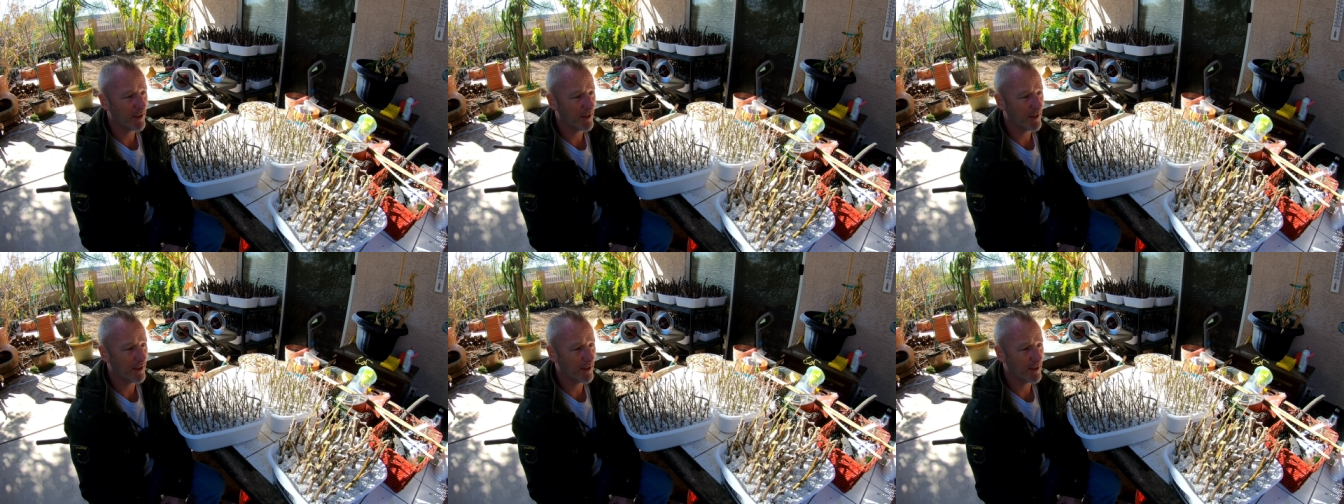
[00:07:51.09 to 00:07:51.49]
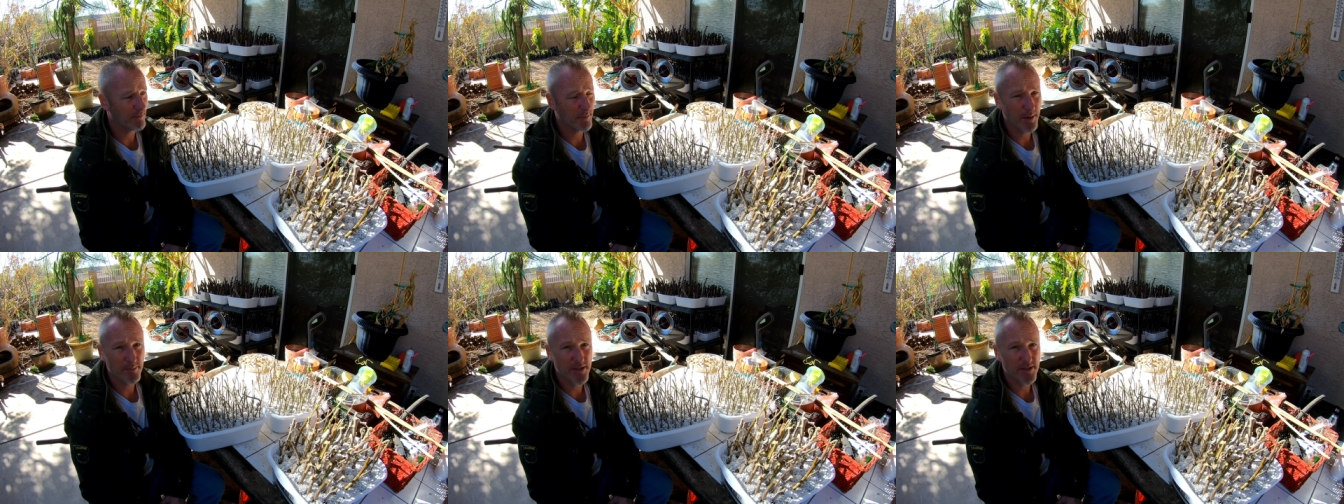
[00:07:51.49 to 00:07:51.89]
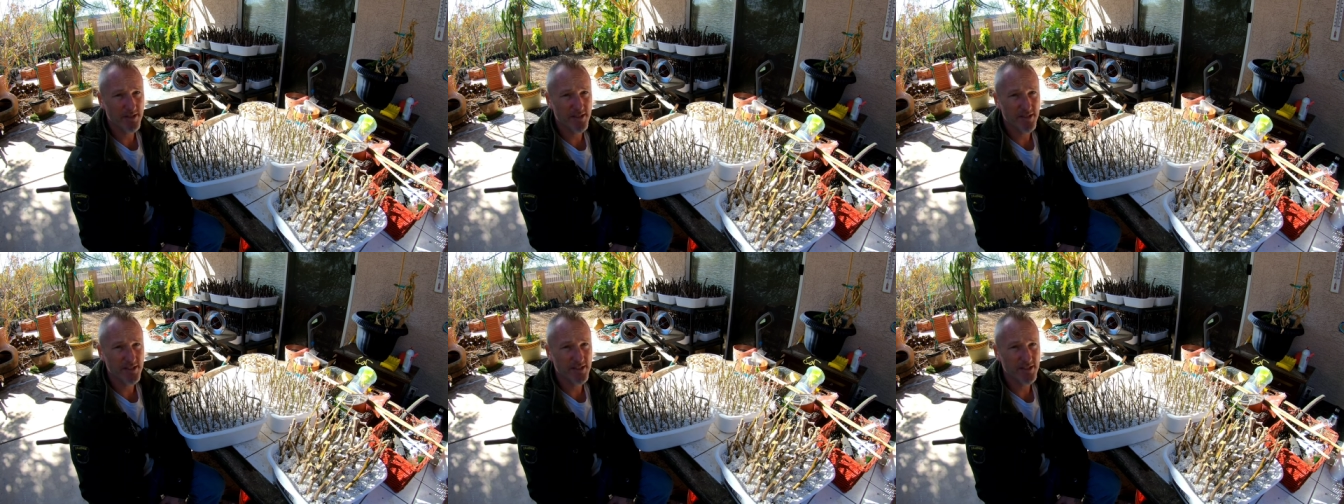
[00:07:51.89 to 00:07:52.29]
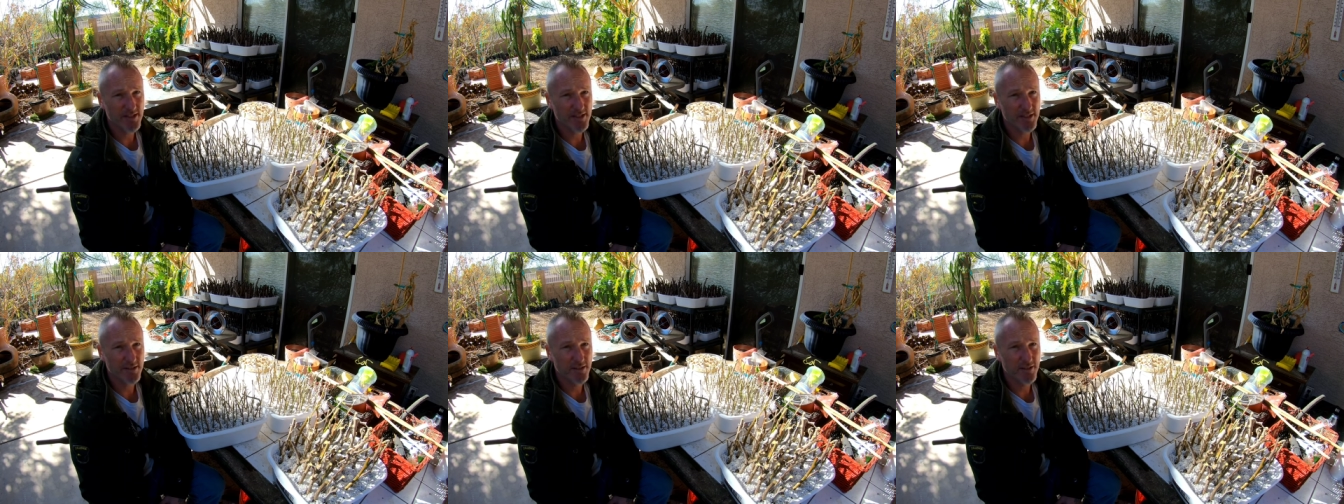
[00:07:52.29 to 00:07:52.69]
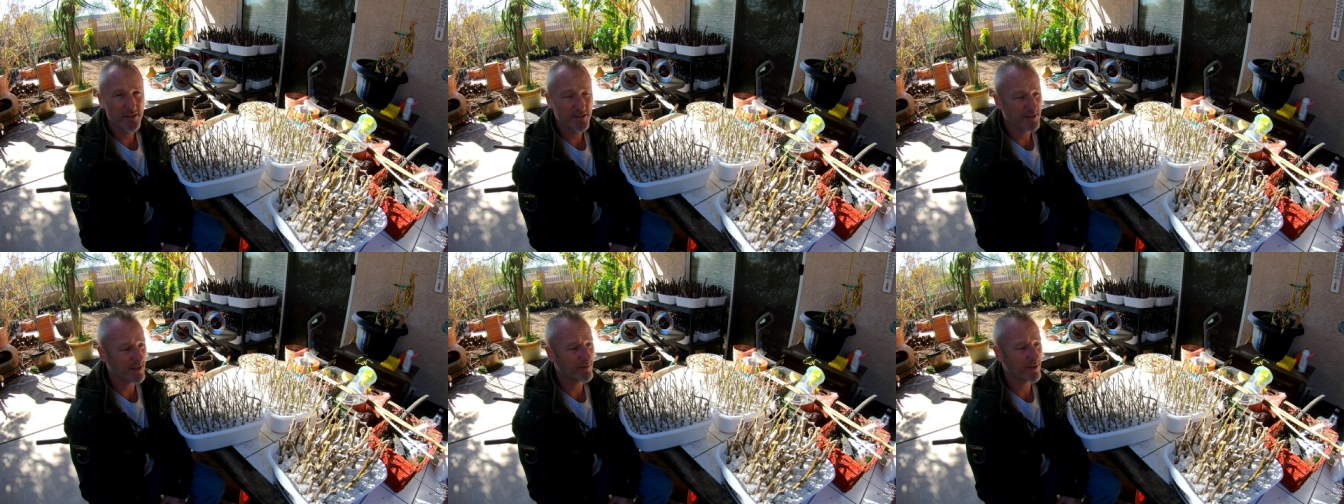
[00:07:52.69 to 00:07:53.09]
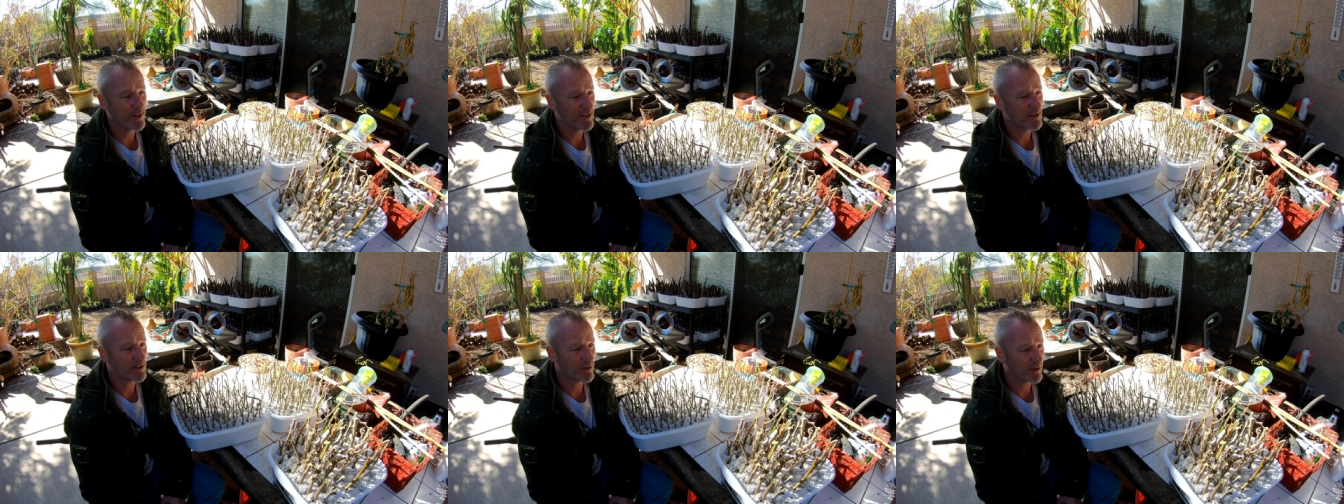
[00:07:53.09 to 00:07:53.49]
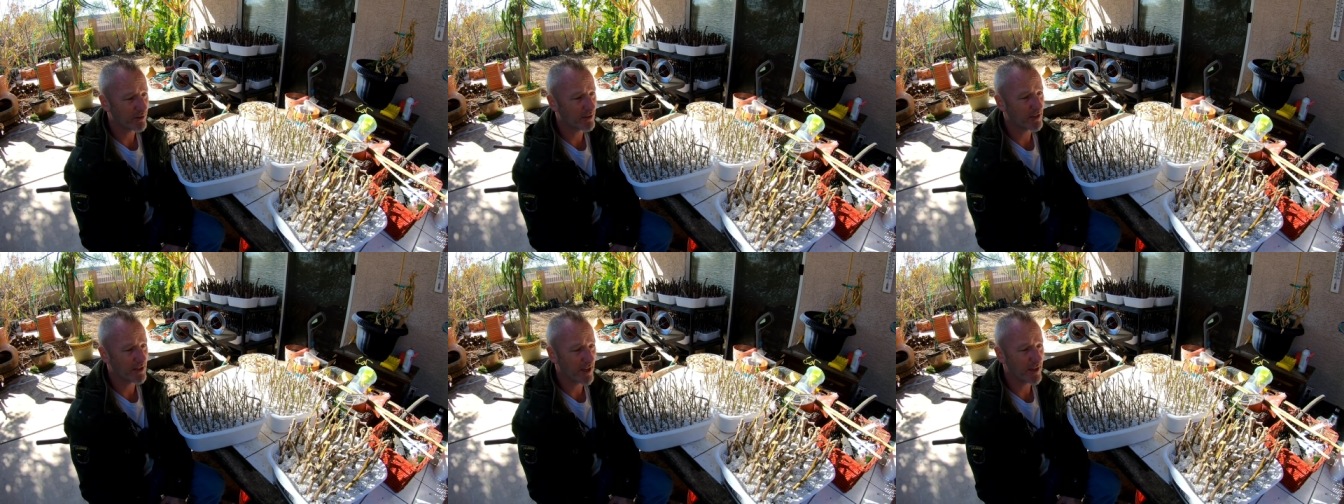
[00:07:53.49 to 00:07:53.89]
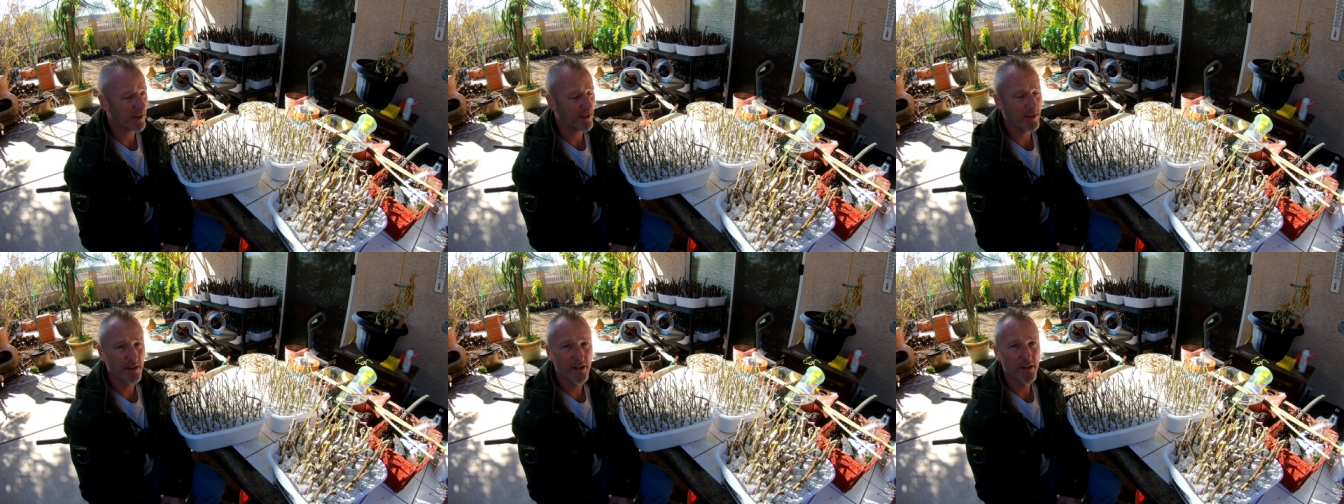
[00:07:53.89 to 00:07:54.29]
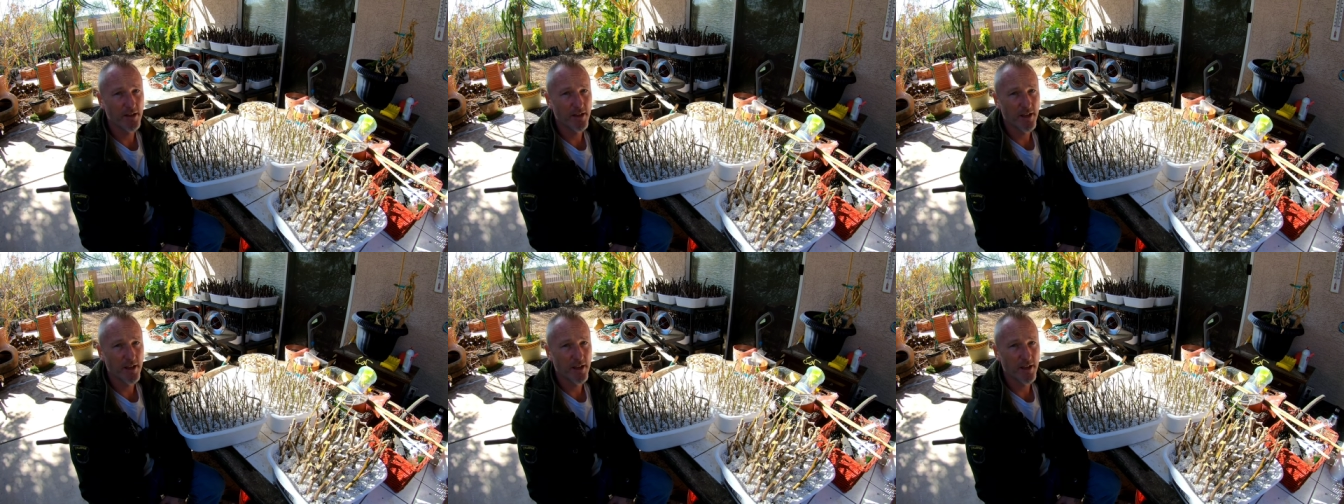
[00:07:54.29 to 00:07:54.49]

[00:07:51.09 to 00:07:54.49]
and maybe 60s, 70s during the day.